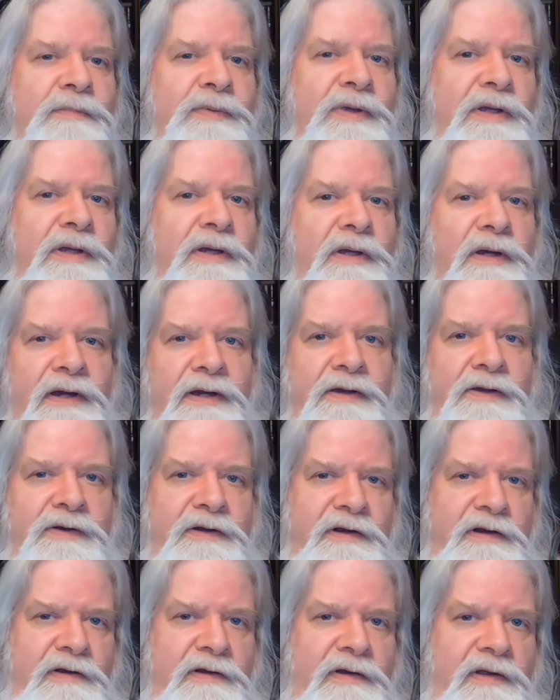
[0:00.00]
being hired
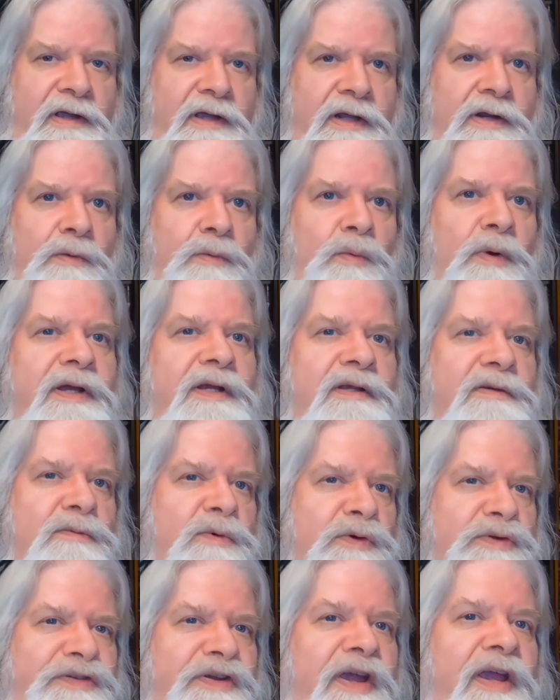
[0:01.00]
in a way that
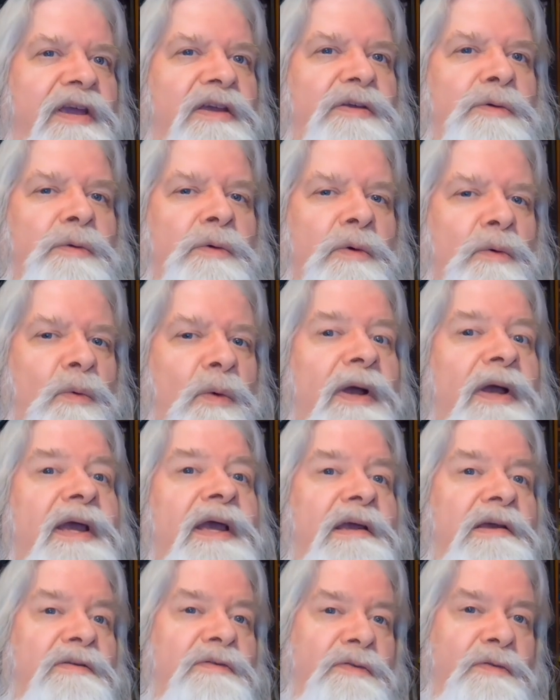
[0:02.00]
will take you
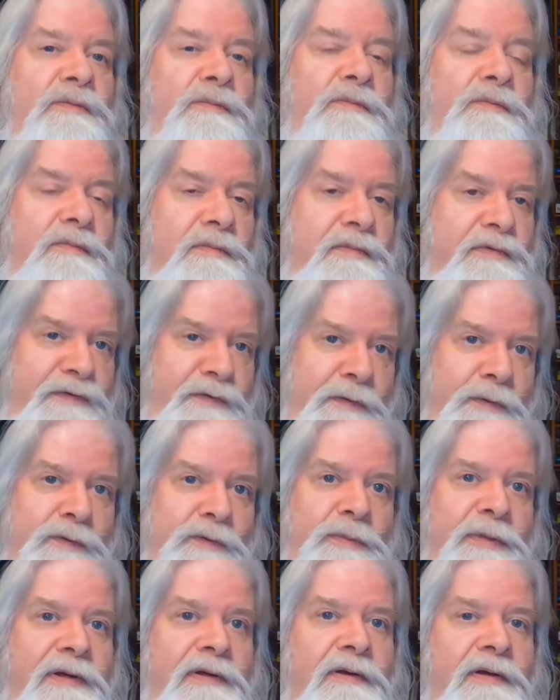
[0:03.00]
away from
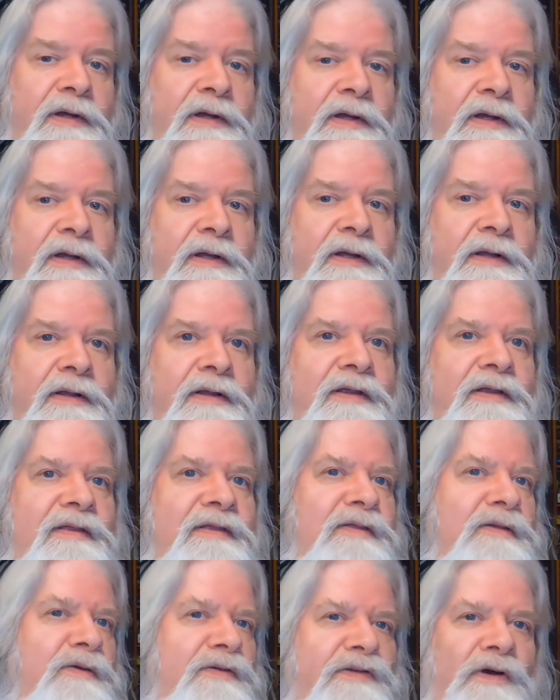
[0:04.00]
Scornubel,
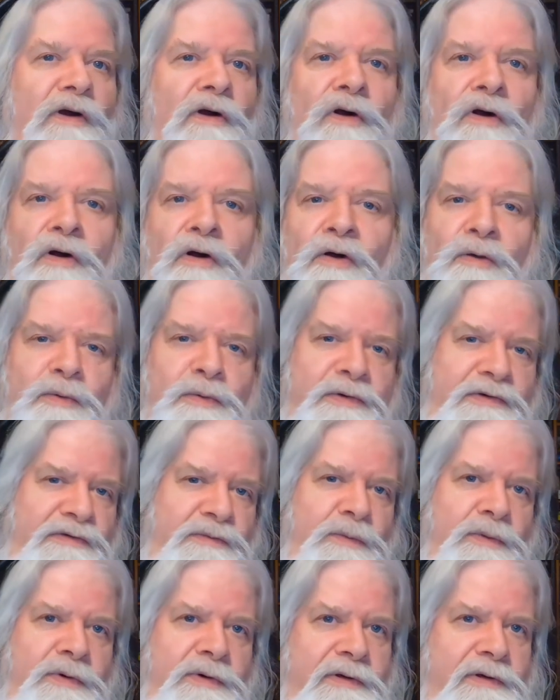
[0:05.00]
there's
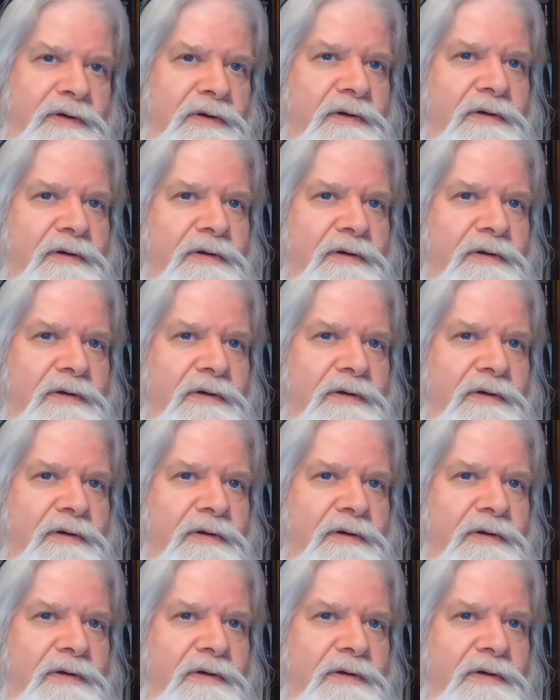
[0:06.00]
always work,